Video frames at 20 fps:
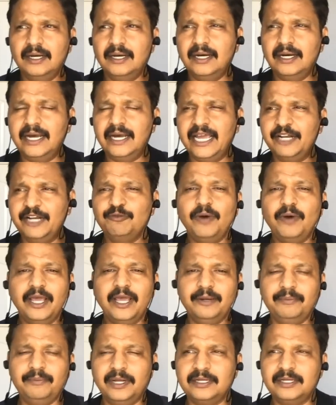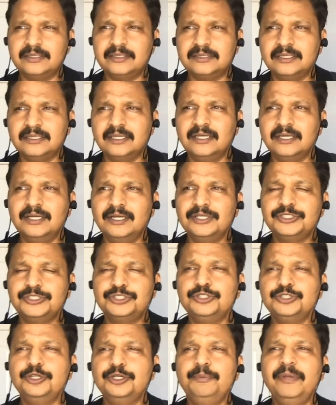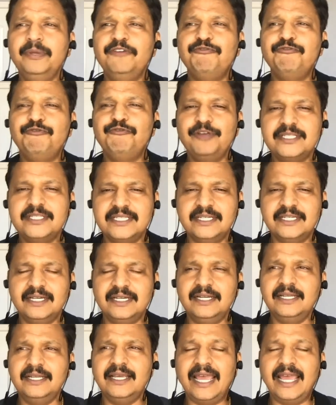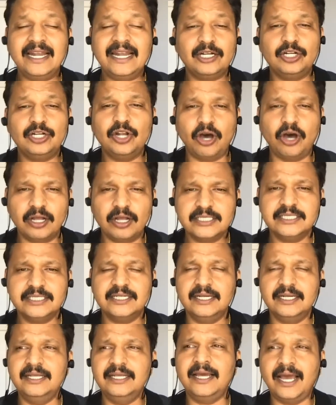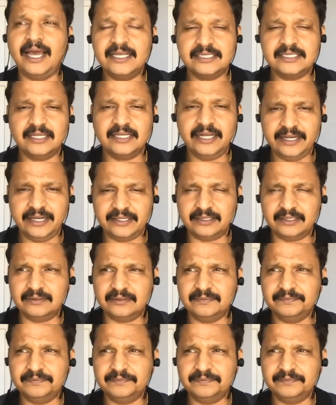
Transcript: environments should be physically and logically isolated.